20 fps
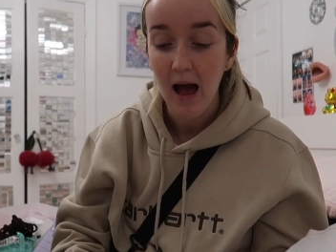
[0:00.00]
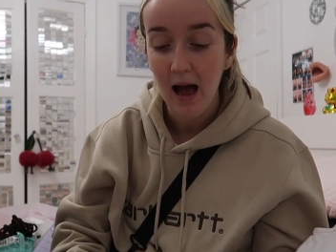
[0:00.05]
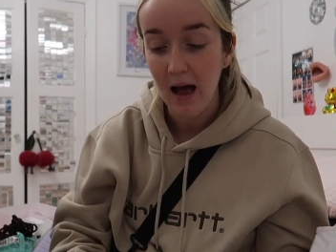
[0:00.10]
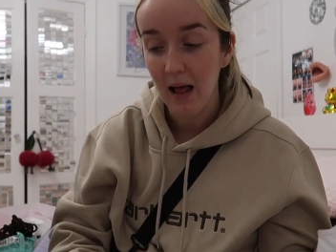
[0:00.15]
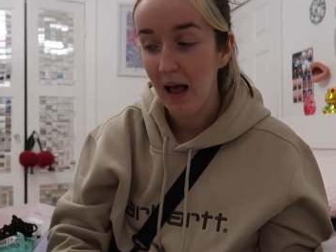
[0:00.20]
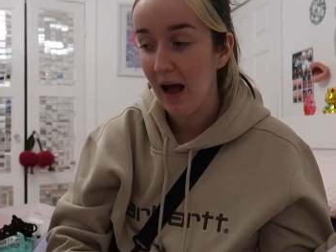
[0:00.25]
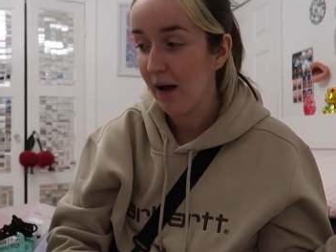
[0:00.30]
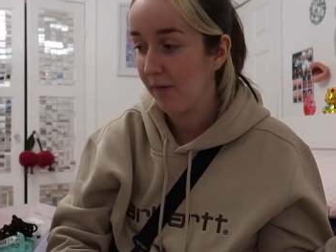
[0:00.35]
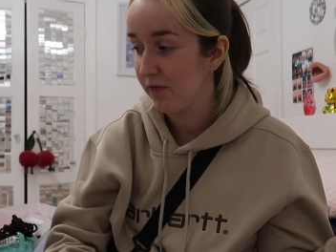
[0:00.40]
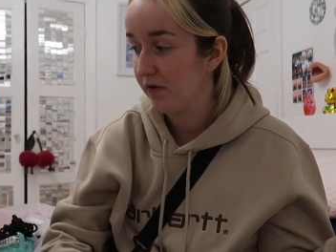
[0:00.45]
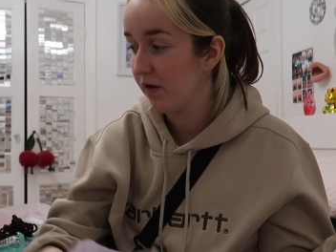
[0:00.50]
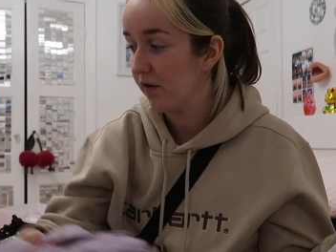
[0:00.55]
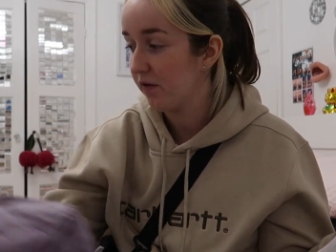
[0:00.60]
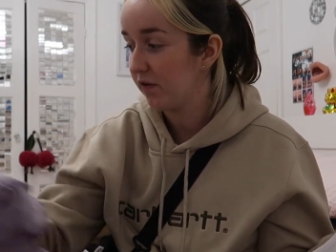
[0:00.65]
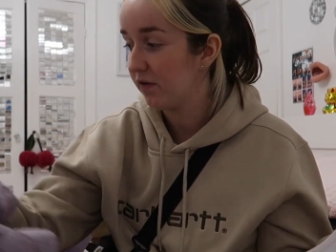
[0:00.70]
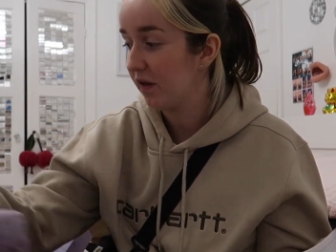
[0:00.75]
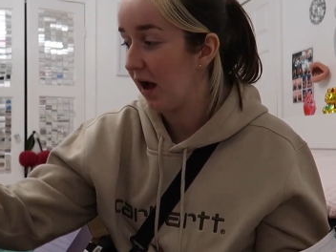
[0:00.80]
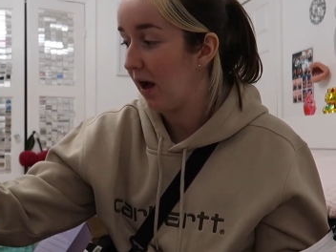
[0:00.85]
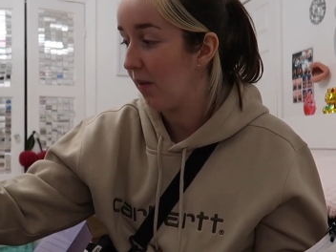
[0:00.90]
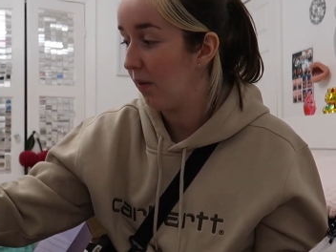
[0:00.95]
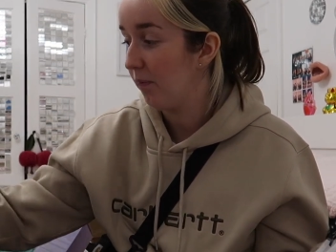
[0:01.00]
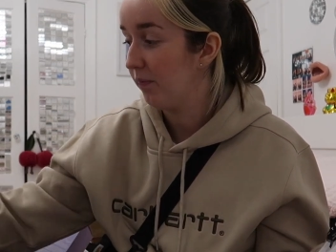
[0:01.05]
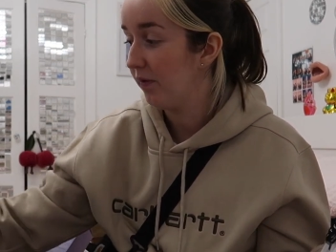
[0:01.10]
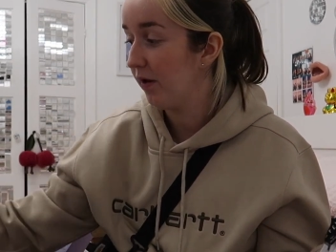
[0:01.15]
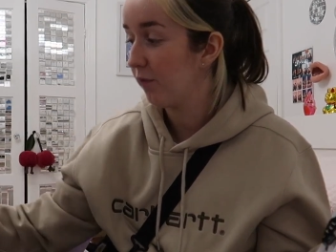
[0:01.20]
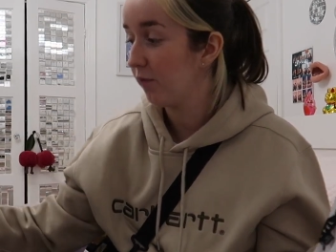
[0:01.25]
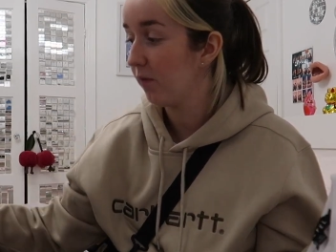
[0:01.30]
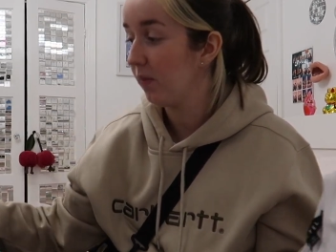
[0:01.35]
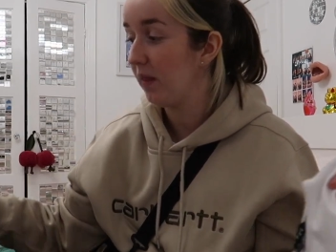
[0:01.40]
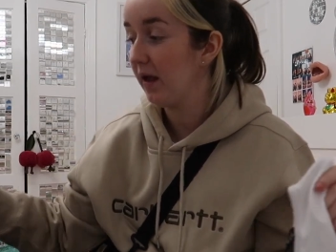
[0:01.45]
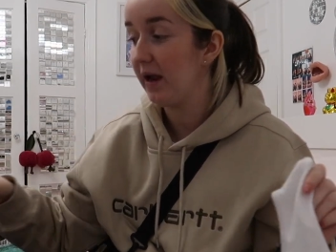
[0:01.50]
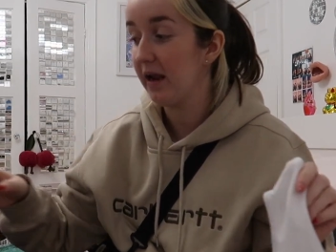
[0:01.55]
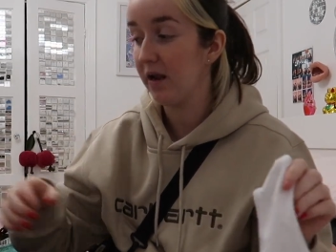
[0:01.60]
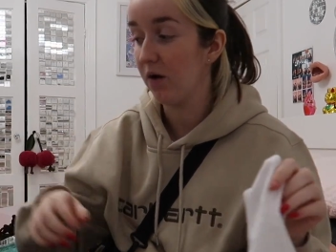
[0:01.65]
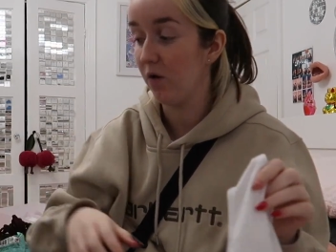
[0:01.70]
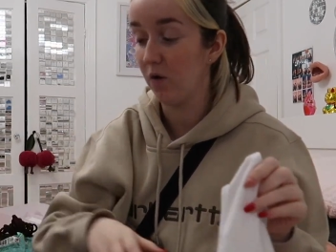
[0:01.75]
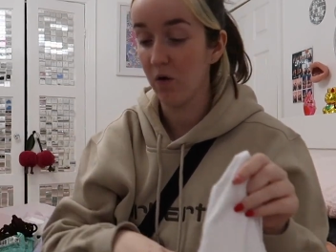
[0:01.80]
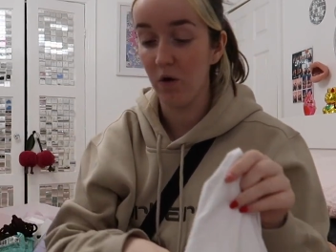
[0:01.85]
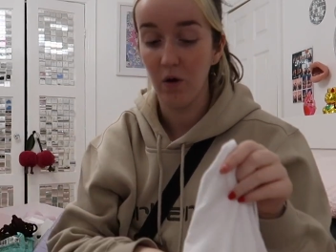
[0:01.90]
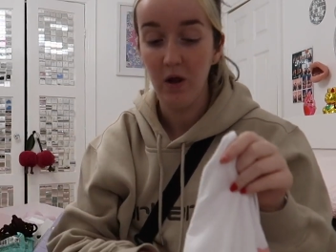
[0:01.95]
I'll have to style them differently
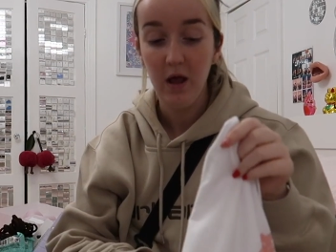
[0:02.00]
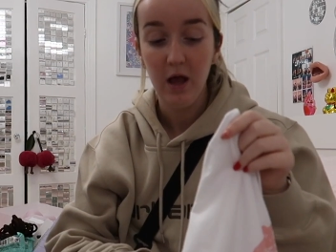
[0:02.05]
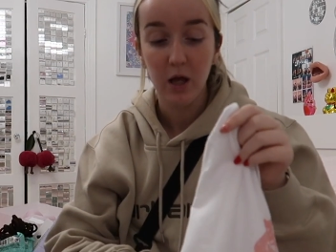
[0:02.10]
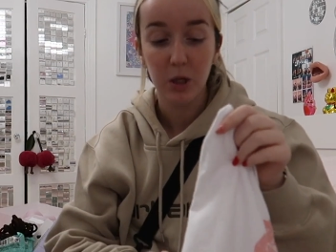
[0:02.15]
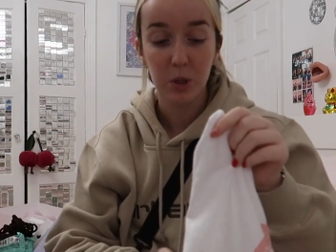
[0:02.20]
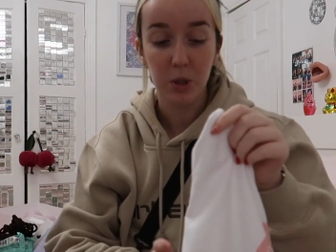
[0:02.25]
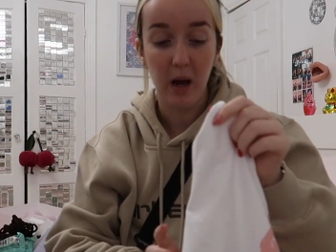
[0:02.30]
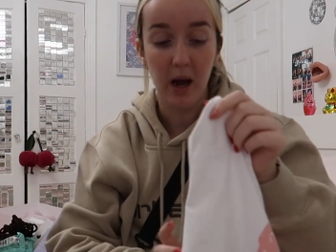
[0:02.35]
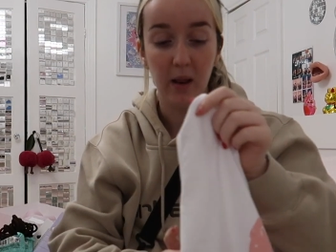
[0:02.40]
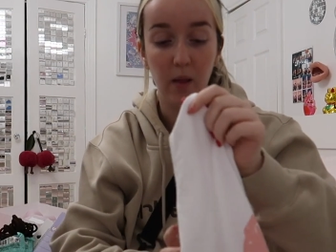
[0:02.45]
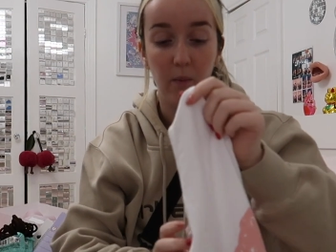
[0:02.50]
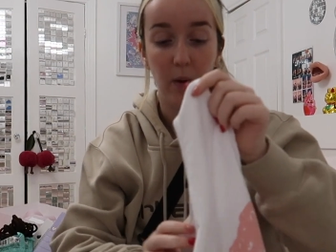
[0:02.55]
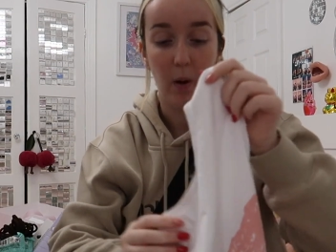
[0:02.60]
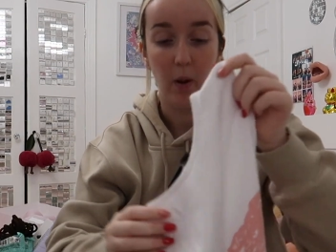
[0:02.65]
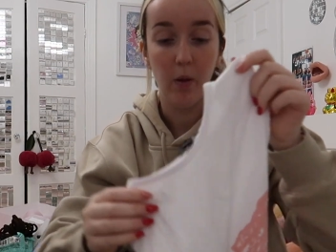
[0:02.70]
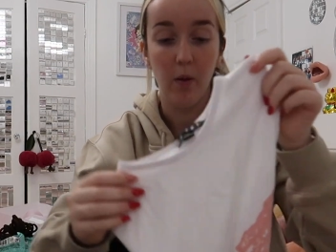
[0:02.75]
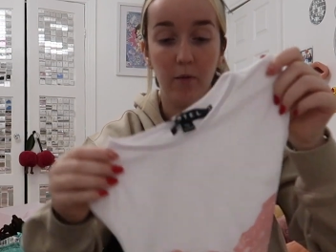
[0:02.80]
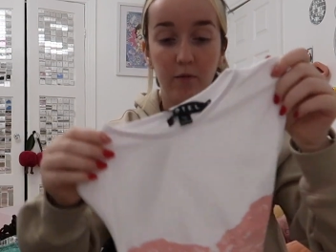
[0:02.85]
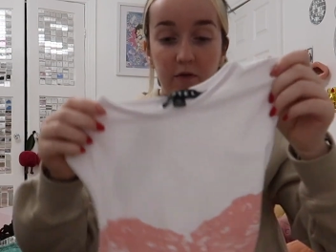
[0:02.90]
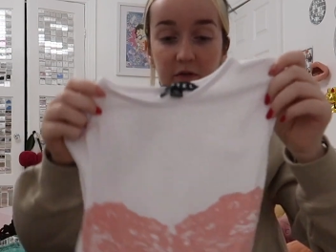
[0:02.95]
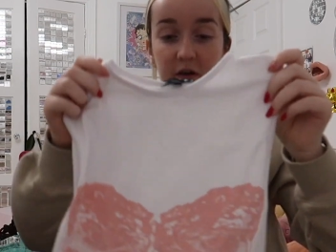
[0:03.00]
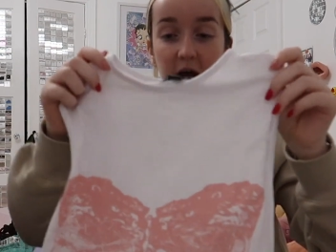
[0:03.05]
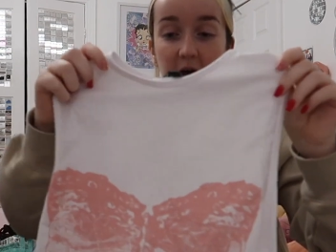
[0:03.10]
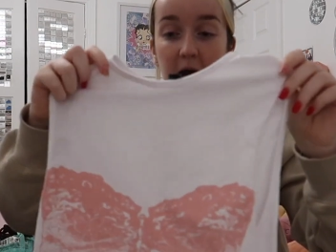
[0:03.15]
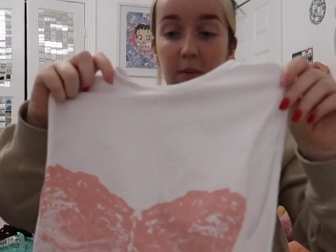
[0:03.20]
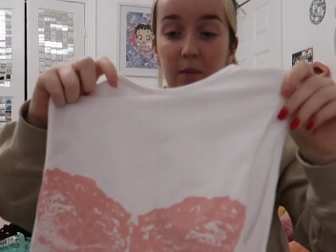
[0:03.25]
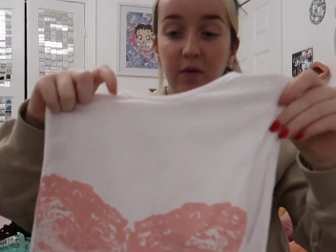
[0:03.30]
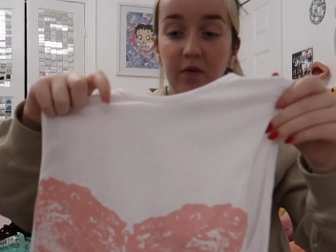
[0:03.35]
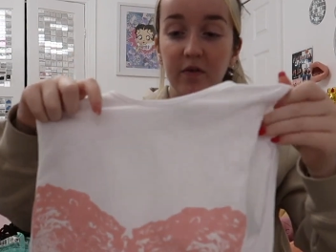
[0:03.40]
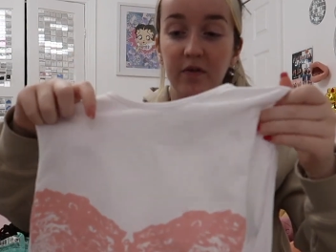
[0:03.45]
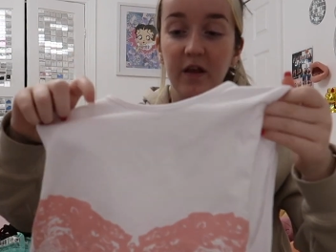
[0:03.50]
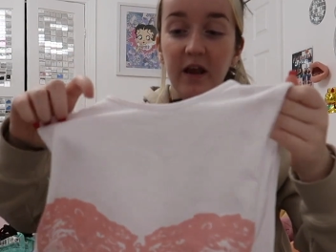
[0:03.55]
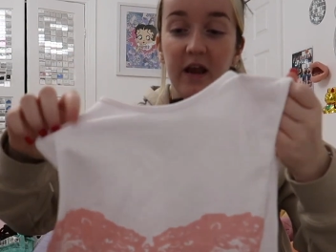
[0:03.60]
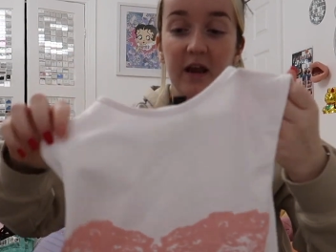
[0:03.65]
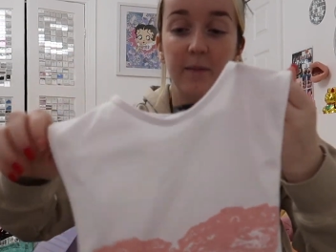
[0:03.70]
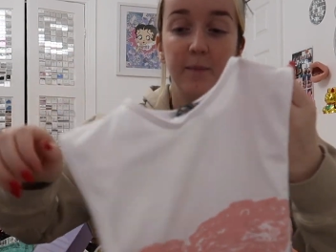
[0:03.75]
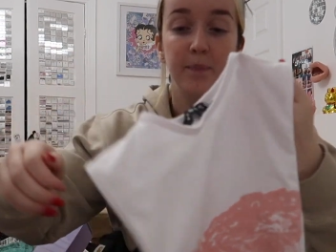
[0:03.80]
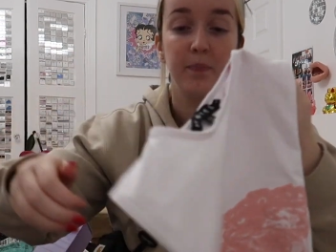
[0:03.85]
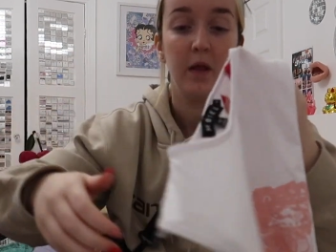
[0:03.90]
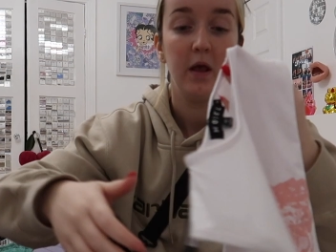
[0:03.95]
or try them on another time and
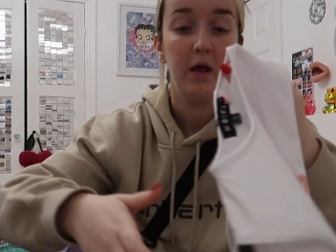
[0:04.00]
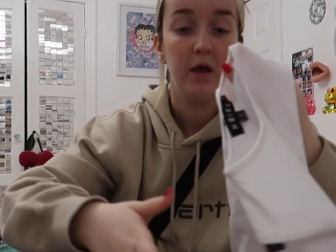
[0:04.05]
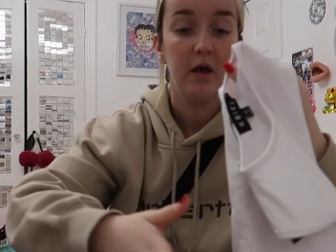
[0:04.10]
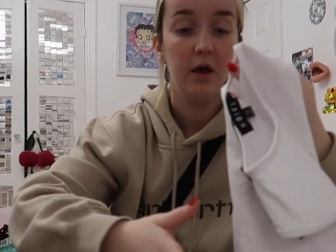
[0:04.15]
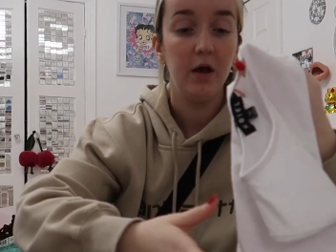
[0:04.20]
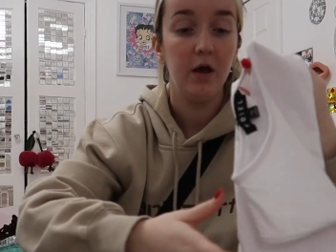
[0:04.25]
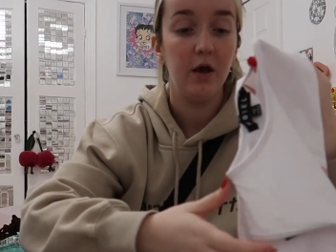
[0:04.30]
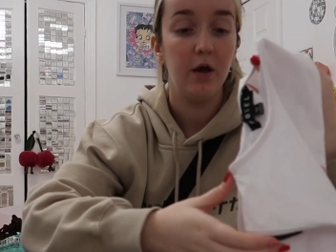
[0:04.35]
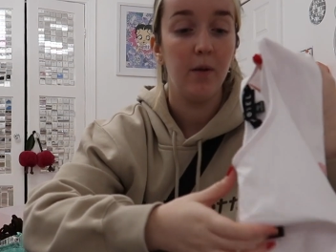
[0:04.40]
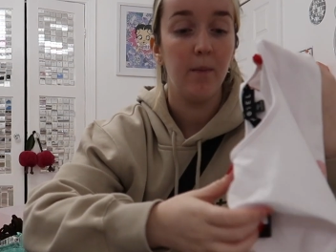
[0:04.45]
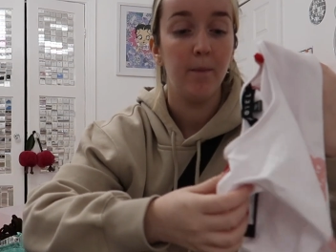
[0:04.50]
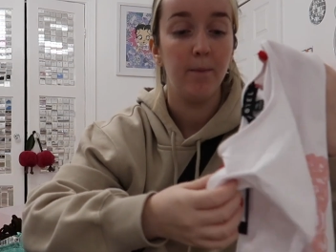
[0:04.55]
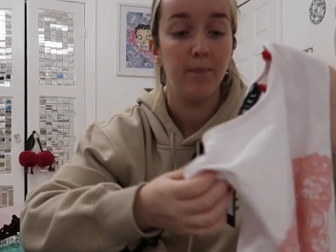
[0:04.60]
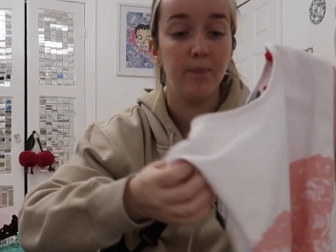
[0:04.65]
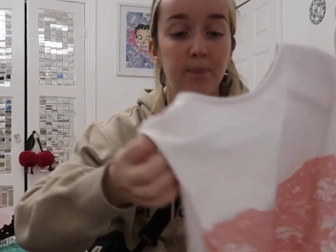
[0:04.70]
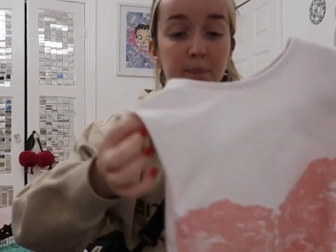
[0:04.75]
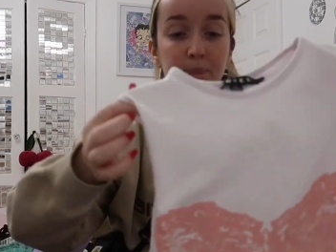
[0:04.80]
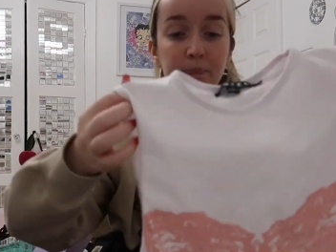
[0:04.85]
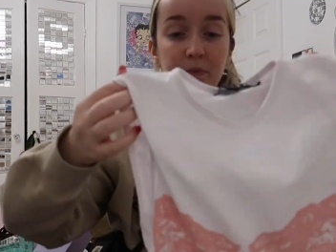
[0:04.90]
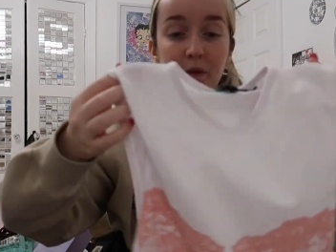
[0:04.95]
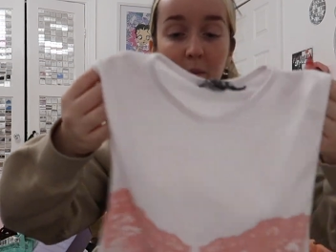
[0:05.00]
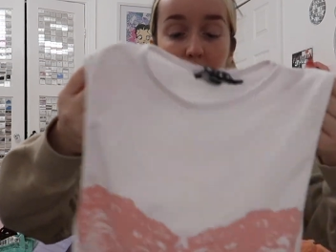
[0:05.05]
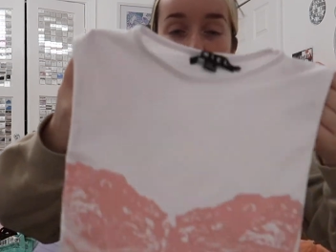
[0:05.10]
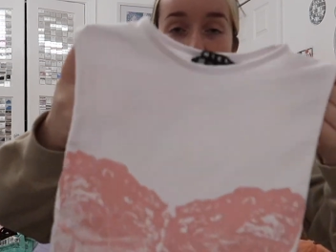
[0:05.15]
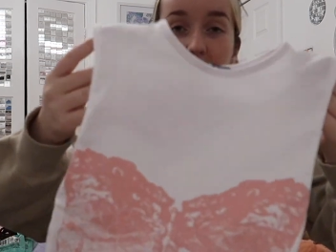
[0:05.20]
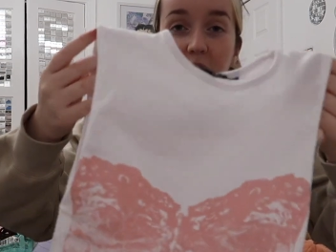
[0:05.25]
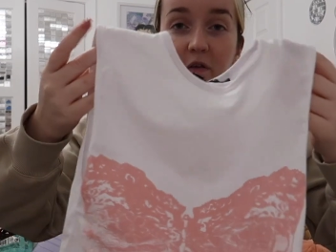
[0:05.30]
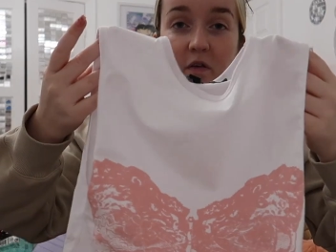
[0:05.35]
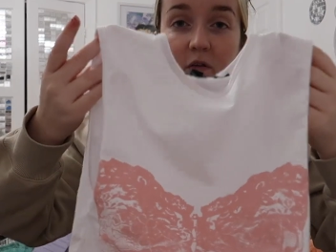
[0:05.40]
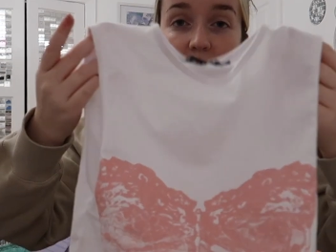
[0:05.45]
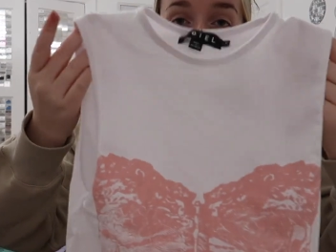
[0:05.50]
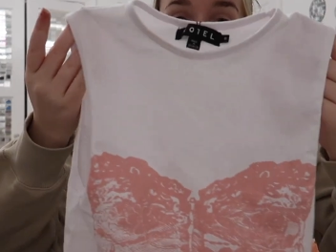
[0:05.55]
see. But this is